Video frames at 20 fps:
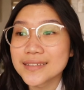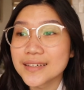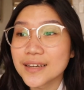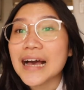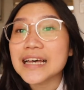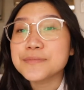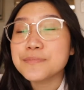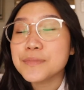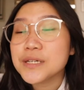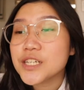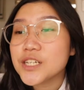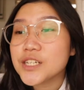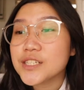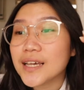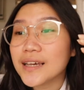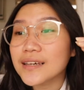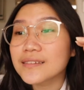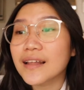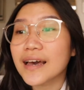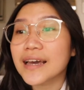as much as
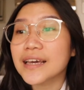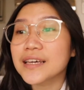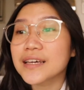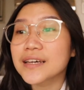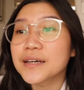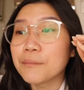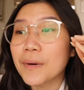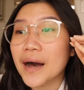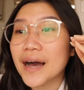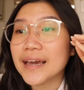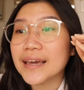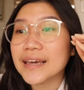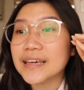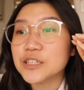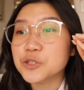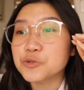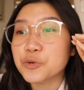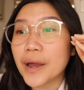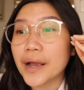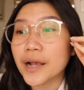I like
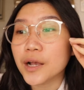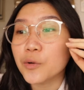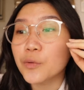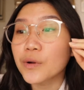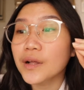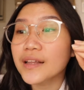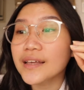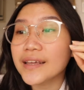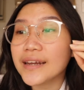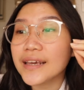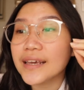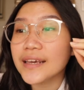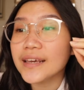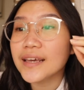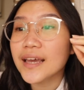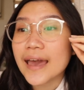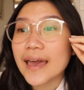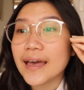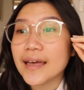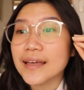my
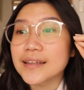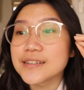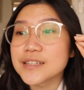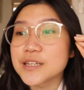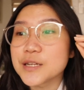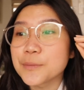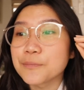tranquility and